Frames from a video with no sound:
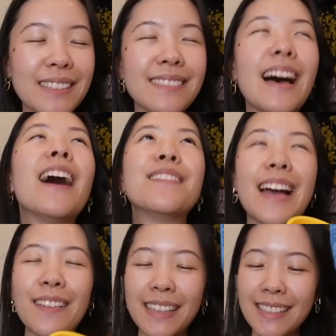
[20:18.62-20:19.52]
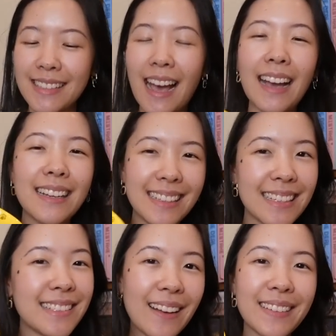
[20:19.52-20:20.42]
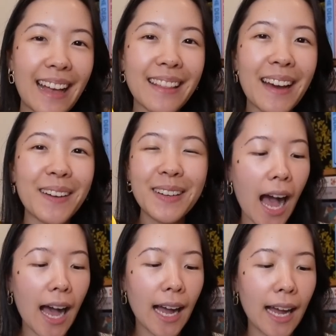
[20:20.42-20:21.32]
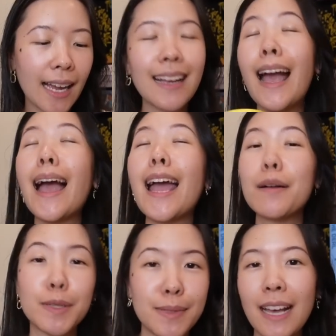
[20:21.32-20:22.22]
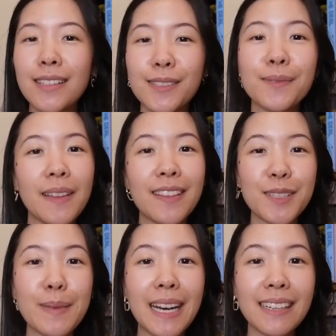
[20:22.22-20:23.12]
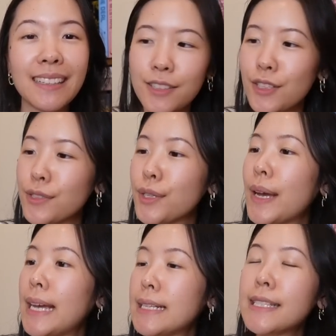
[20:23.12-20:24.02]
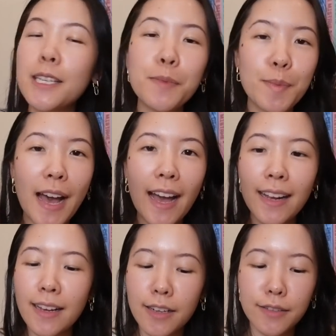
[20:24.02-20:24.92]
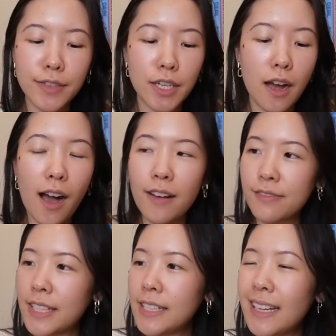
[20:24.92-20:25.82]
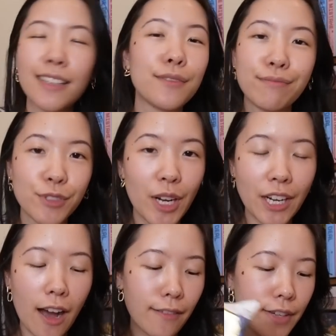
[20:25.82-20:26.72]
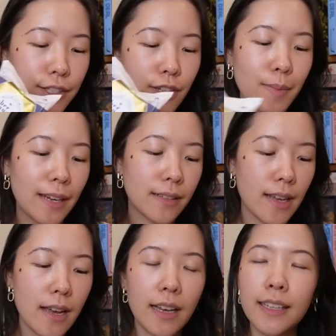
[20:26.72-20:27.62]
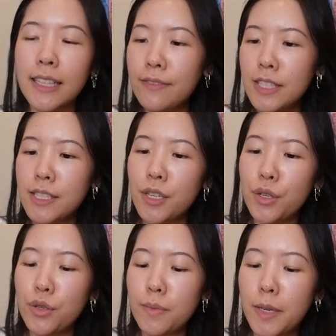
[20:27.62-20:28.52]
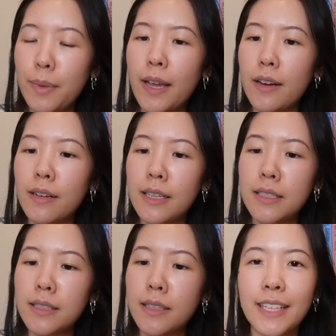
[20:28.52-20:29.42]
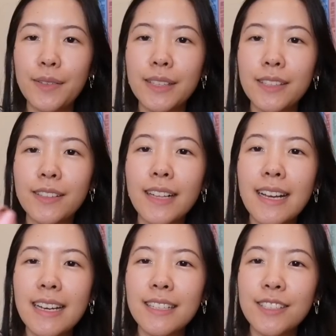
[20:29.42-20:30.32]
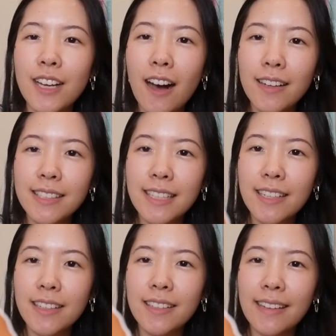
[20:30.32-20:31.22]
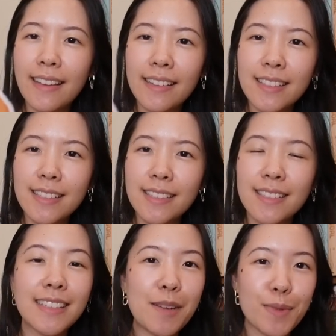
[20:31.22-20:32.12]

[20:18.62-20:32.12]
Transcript: love how the inside is all yellow. I'm obsessed with this mug. There's also a steeped bag of coffee. I don't drink coffee, so I might give it to my parents. Cute little dog sticker. I think this is a St.